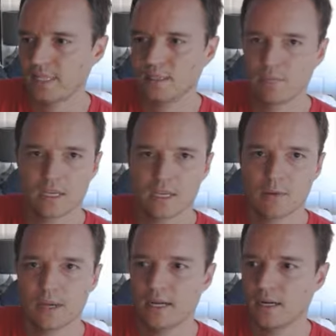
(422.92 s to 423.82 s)
I'm thinking
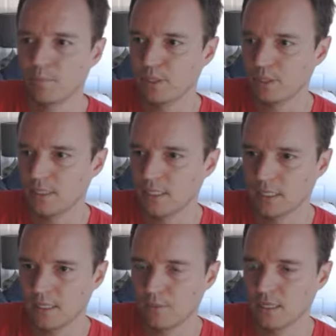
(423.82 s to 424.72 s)
about it, I build it,
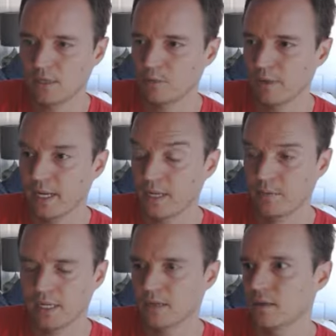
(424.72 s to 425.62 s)
and then when I look back, I'm
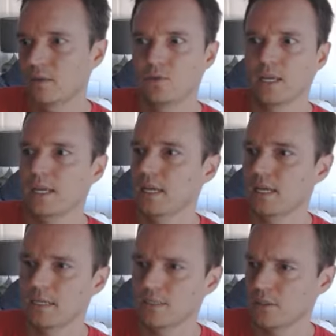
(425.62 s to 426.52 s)
like,
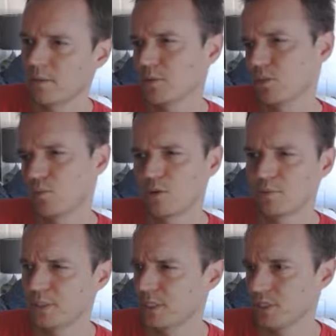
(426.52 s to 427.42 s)
okay, so absolute world
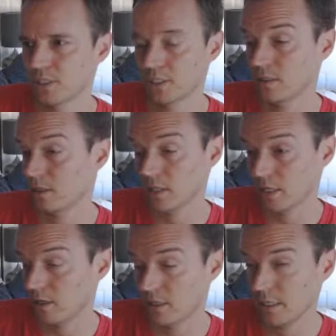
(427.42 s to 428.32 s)
position.
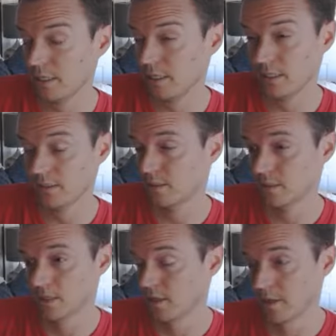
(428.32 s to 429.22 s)
Clearly, it's
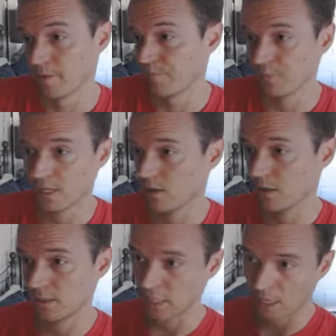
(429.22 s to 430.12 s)

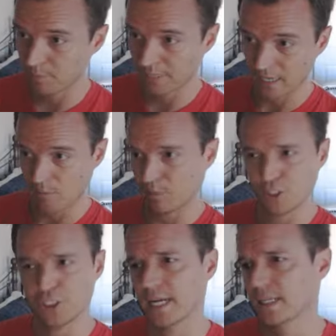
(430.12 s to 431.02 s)
top-down
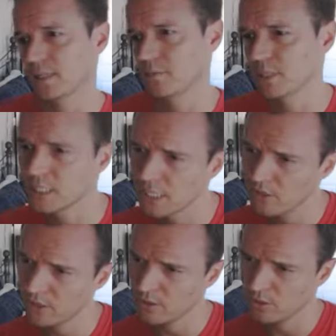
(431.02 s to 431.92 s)
projected
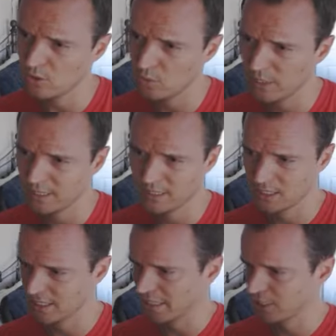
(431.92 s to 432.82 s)
material. What is
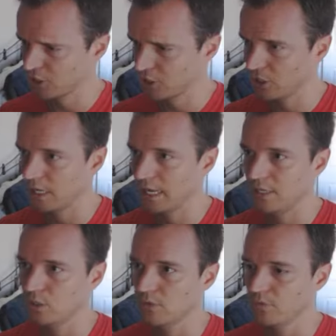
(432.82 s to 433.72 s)
this texture? I
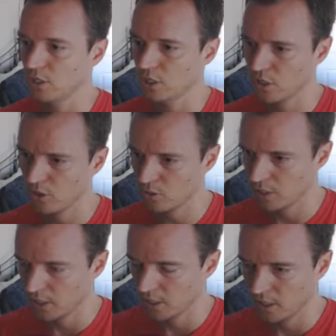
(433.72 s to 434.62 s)
don't even know.
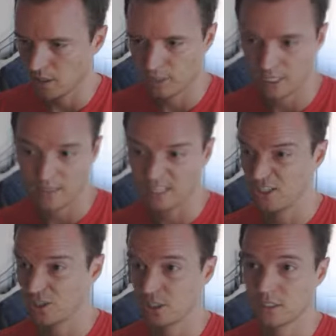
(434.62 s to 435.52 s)
Okay,
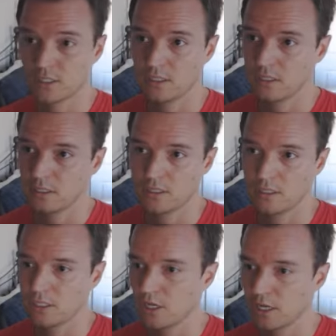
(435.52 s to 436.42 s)
that's just
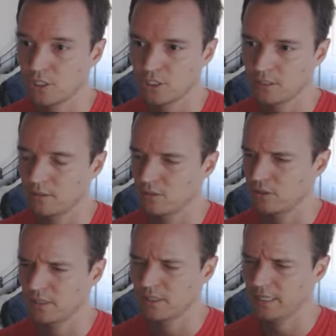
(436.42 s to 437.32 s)
Gaussian,
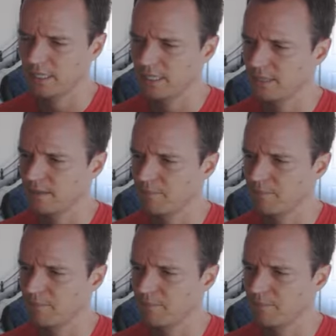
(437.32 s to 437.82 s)
or